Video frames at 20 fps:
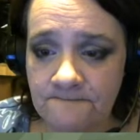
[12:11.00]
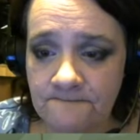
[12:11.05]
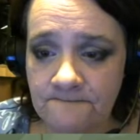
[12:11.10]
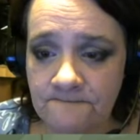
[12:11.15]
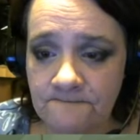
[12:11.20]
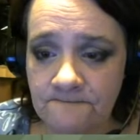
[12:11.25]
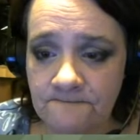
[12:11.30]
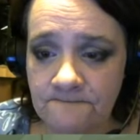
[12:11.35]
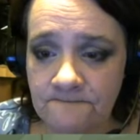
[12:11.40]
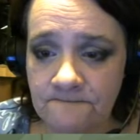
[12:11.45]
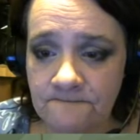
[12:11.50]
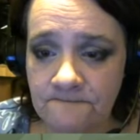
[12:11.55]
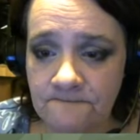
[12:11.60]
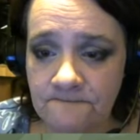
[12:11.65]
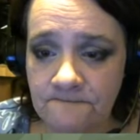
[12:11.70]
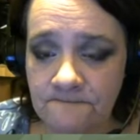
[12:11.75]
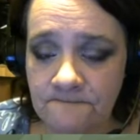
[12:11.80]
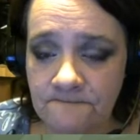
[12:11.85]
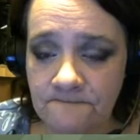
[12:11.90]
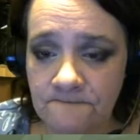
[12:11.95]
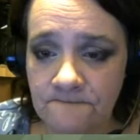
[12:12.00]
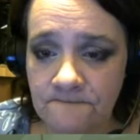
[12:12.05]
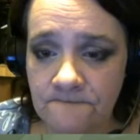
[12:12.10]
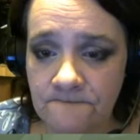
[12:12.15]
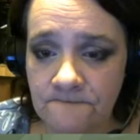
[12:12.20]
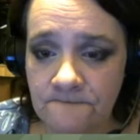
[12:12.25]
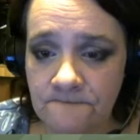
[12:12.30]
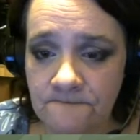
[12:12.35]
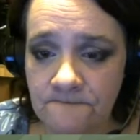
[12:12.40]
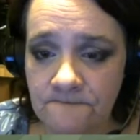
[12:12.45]

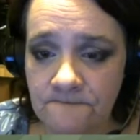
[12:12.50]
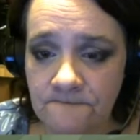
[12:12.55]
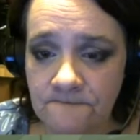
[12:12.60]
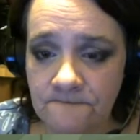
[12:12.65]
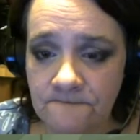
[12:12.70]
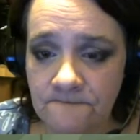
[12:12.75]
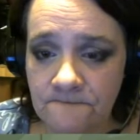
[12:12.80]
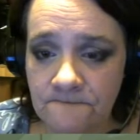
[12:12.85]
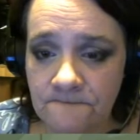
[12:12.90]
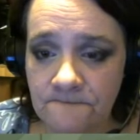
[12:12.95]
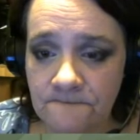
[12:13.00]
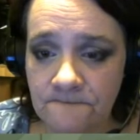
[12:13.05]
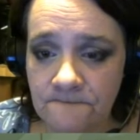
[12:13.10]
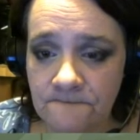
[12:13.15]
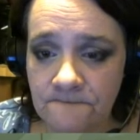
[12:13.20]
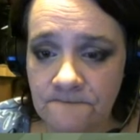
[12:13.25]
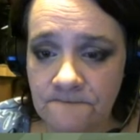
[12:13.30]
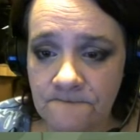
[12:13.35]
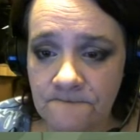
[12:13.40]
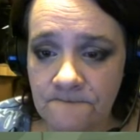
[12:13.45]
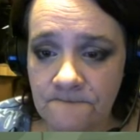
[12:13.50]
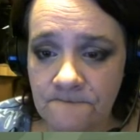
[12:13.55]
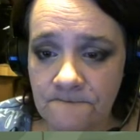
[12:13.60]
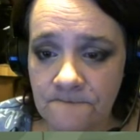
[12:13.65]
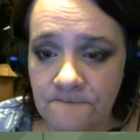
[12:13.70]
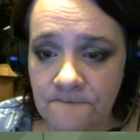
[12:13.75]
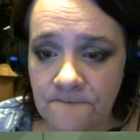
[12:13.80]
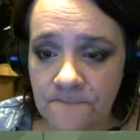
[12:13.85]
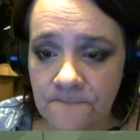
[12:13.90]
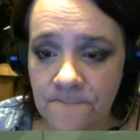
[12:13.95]

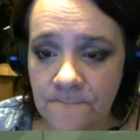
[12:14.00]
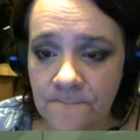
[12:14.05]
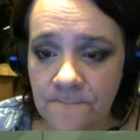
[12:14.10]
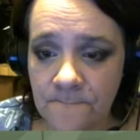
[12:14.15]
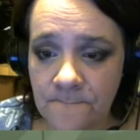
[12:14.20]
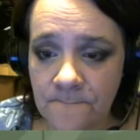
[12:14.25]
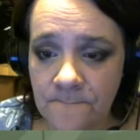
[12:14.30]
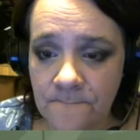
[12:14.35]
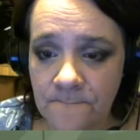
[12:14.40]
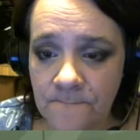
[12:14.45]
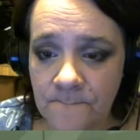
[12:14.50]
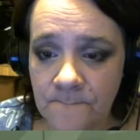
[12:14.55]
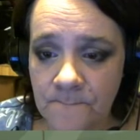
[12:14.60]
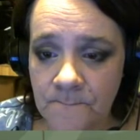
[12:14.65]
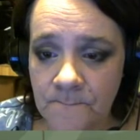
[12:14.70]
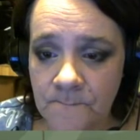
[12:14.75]
(silence)